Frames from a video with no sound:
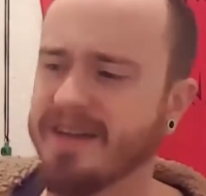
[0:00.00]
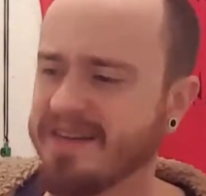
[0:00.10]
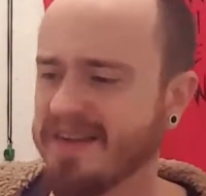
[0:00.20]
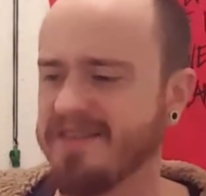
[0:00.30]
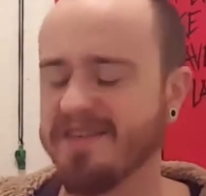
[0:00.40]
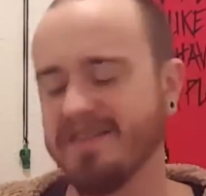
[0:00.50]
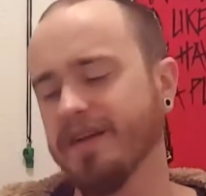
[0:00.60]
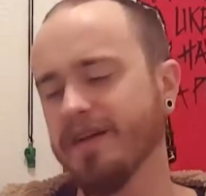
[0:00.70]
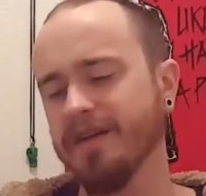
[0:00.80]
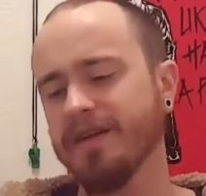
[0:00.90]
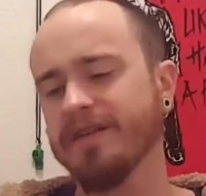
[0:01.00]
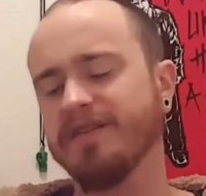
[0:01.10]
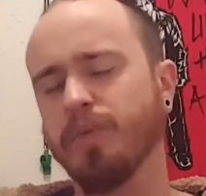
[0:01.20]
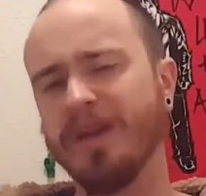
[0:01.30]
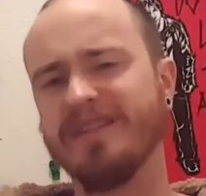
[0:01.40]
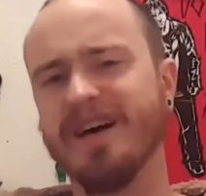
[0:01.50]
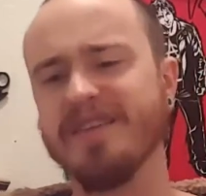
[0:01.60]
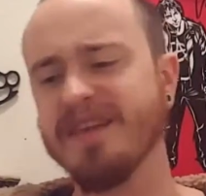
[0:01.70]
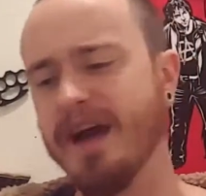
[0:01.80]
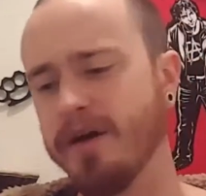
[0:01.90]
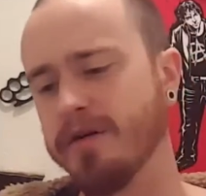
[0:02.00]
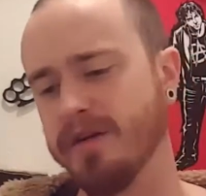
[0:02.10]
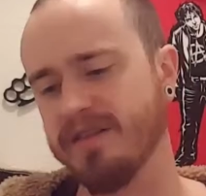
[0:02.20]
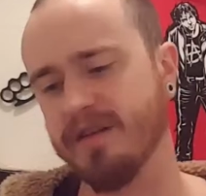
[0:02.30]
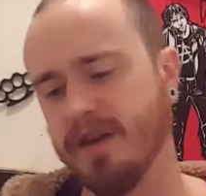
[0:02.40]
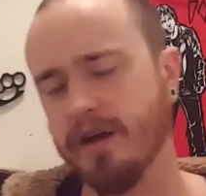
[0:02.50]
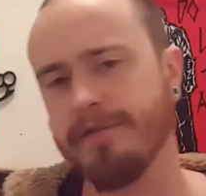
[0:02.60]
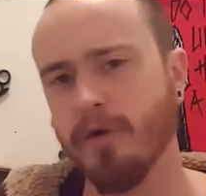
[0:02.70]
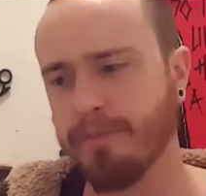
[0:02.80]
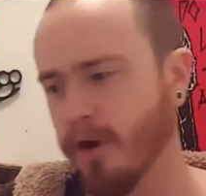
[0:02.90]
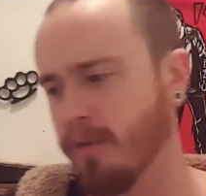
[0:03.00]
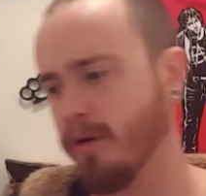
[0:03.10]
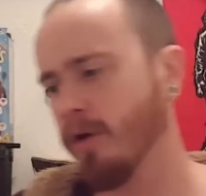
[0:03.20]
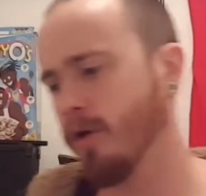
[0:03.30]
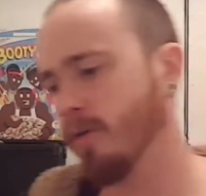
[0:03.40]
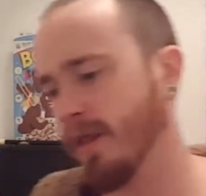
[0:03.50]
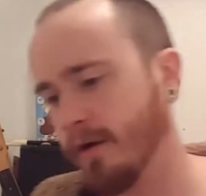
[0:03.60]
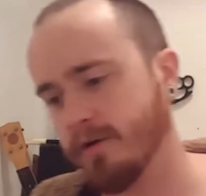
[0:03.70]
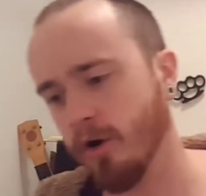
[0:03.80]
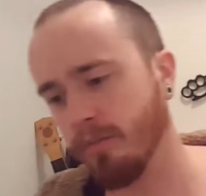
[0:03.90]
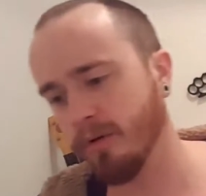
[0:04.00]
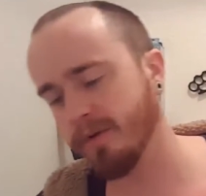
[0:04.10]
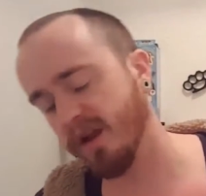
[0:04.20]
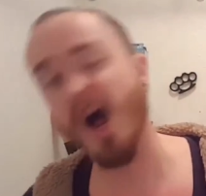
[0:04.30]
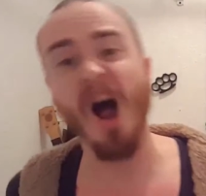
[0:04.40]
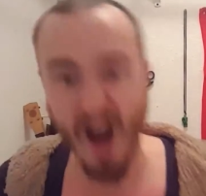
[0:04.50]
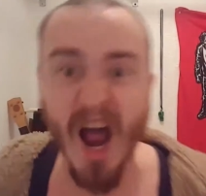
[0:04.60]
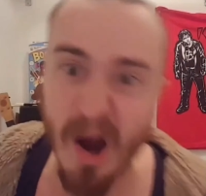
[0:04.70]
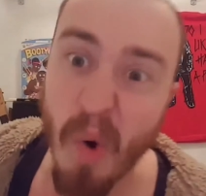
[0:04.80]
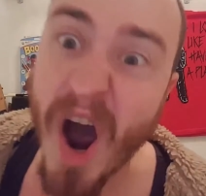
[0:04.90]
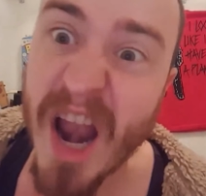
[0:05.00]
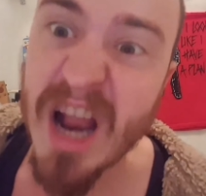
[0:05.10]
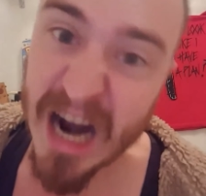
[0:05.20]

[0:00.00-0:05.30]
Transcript: because that's just what he does now. You don't get to cut a full promo without Goldberg being, oh, hey, what?